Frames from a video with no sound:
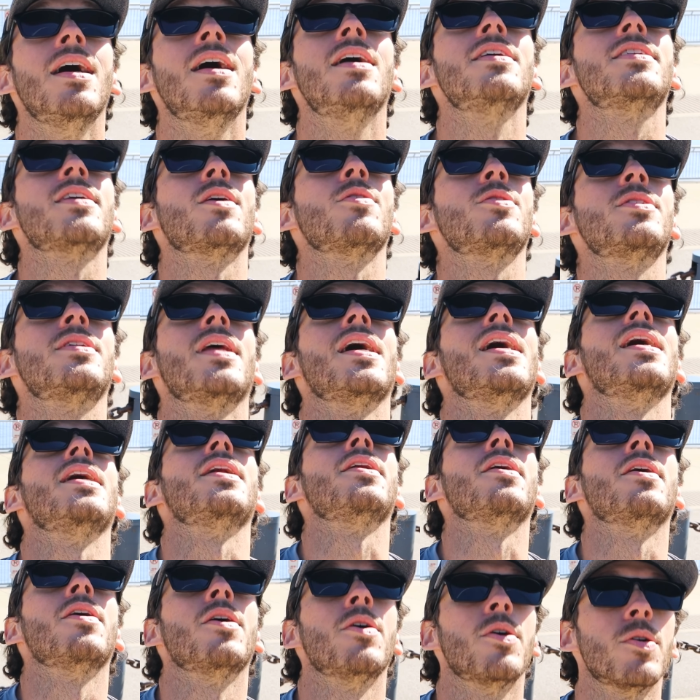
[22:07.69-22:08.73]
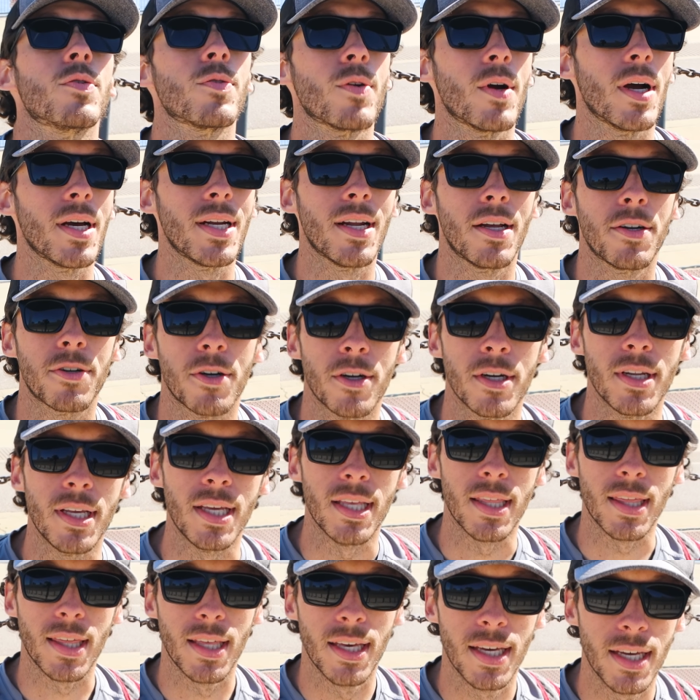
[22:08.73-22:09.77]
Let's go stand right
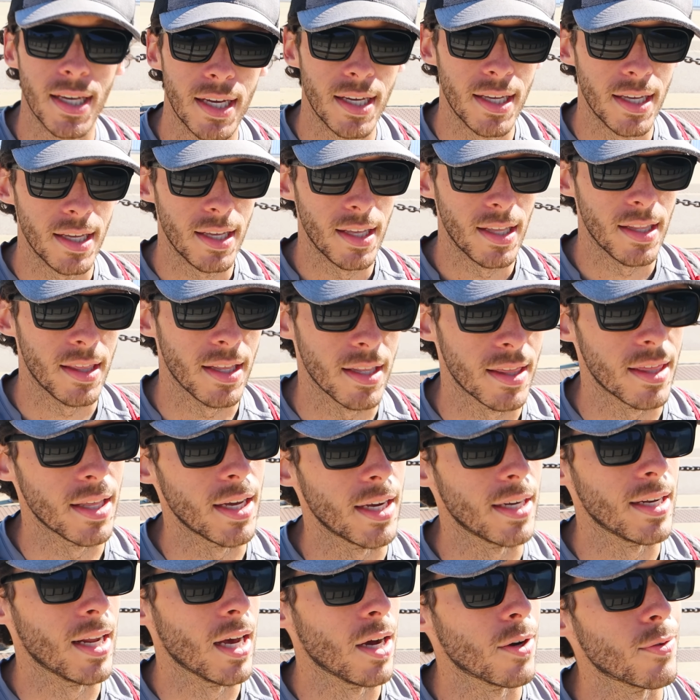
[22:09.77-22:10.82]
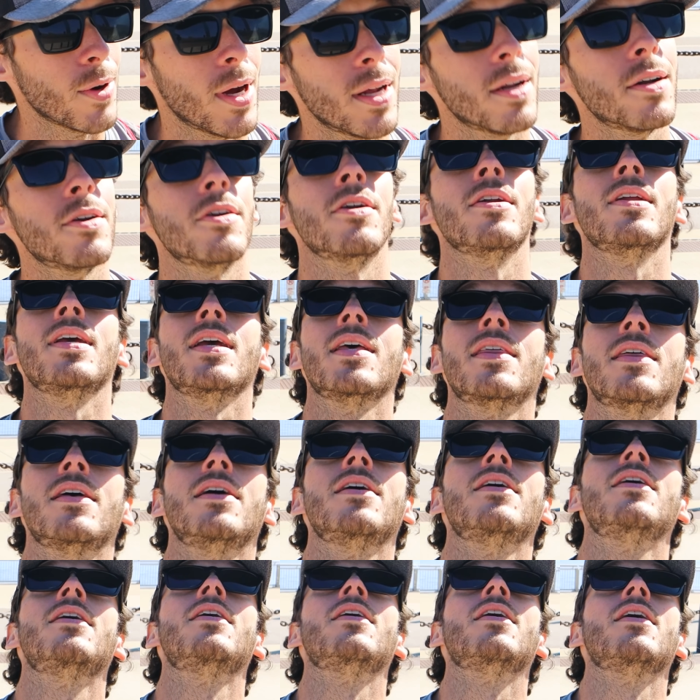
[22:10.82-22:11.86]
underneath the thing now, right underneath
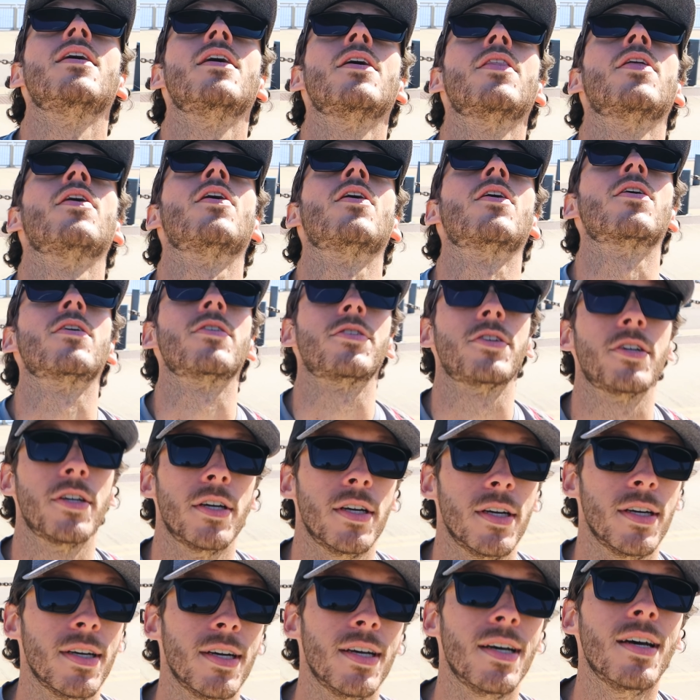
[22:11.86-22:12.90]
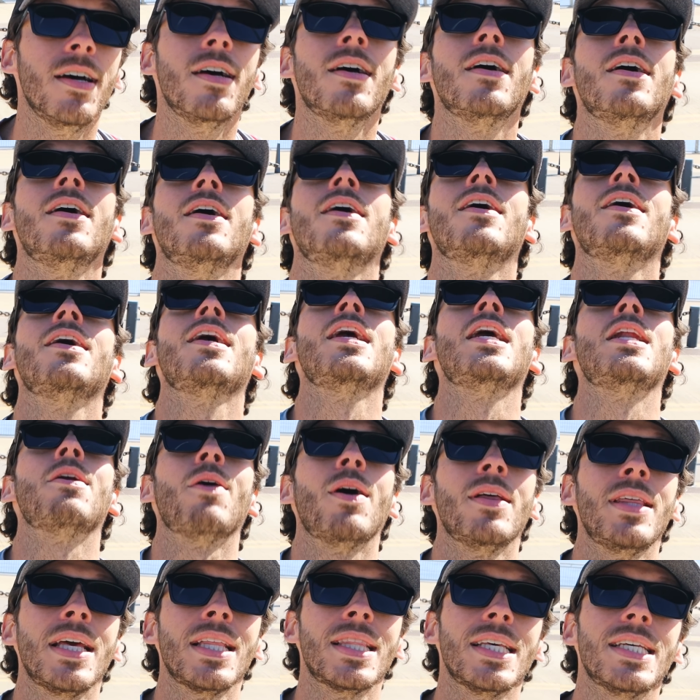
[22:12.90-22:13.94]
the arch. You
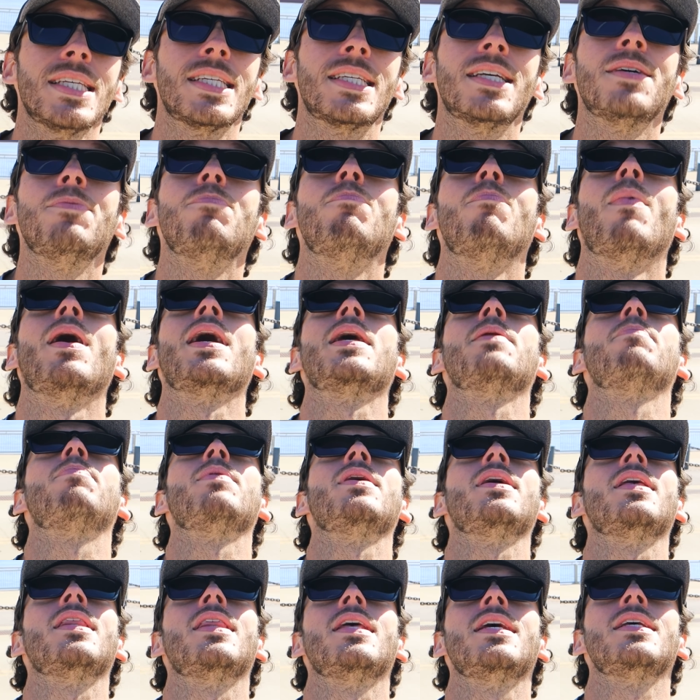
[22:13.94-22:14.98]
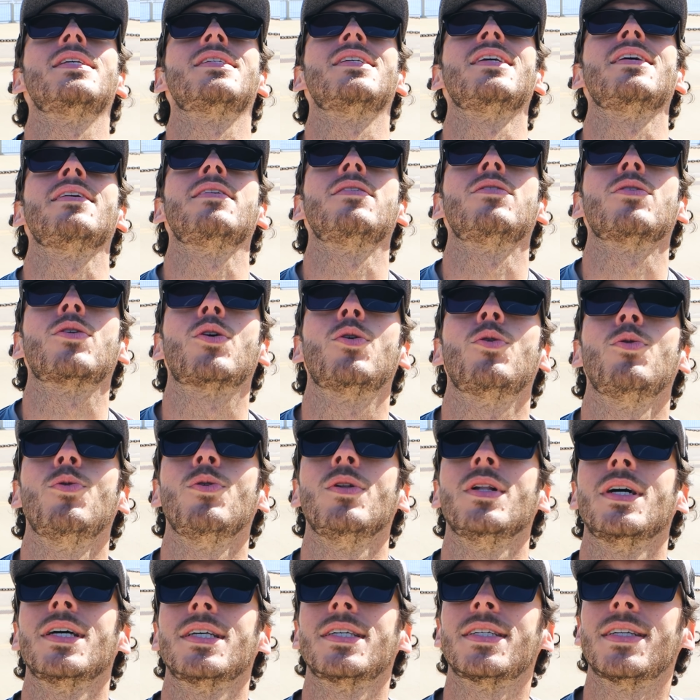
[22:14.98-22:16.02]
know, I think this might be the single
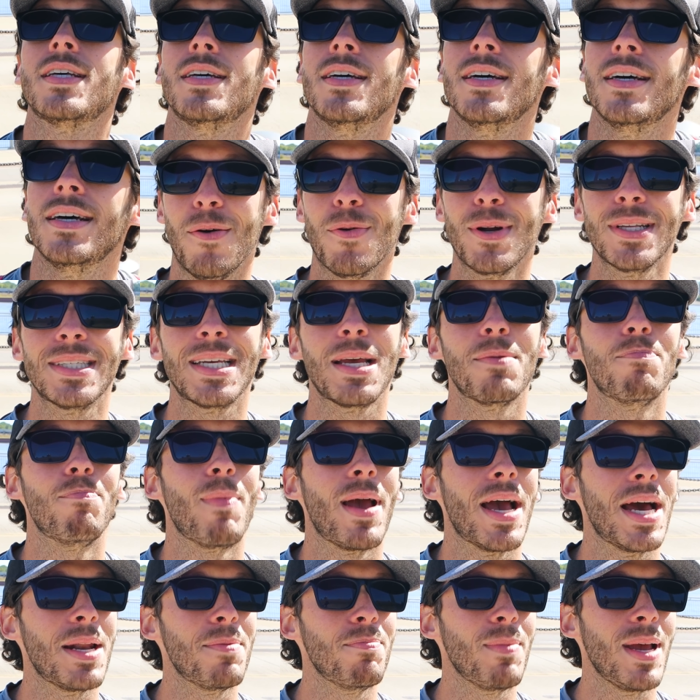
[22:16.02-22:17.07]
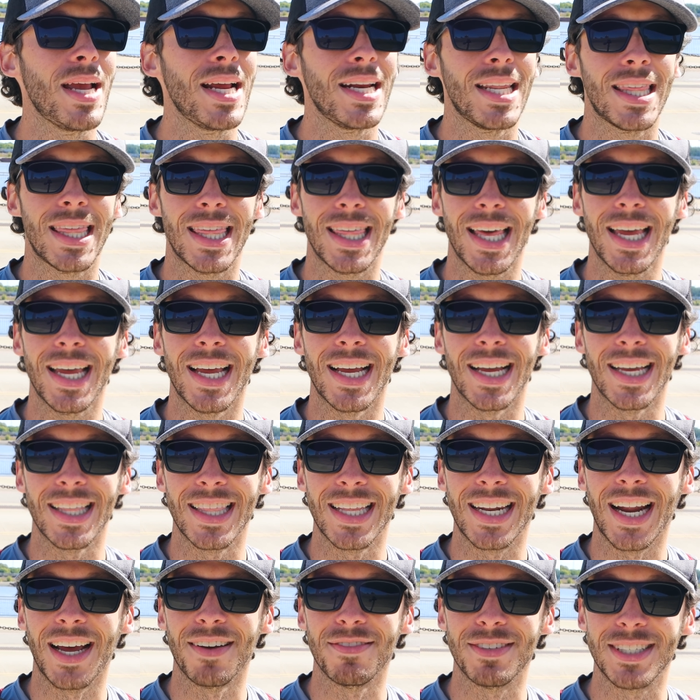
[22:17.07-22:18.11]
coolest, I want to say man-made thing
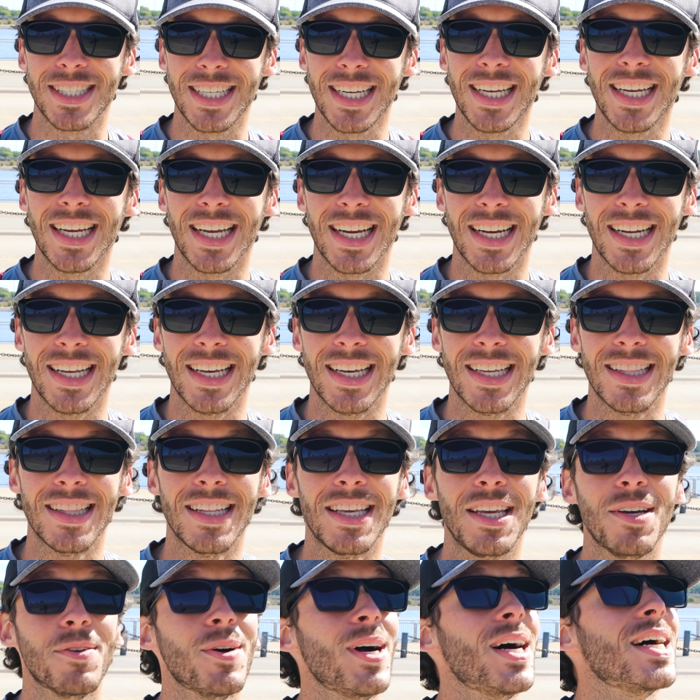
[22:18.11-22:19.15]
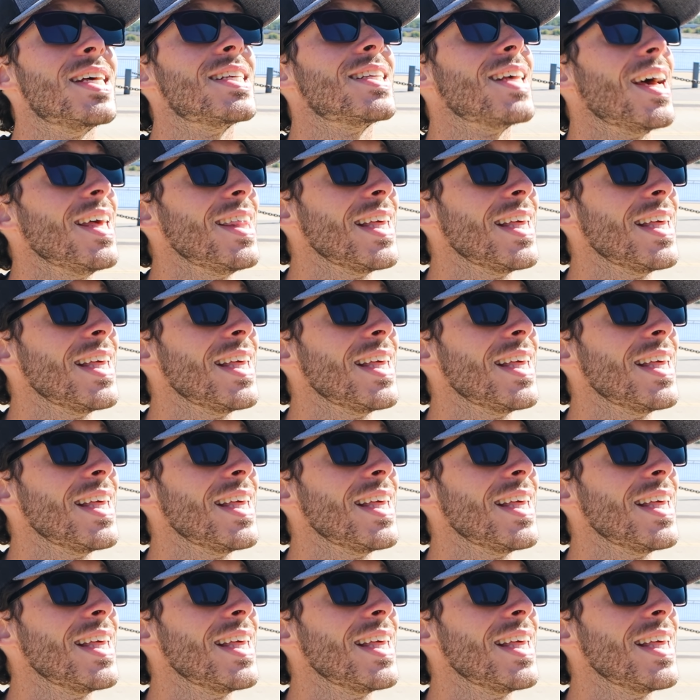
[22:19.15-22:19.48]
that I've seen in the US.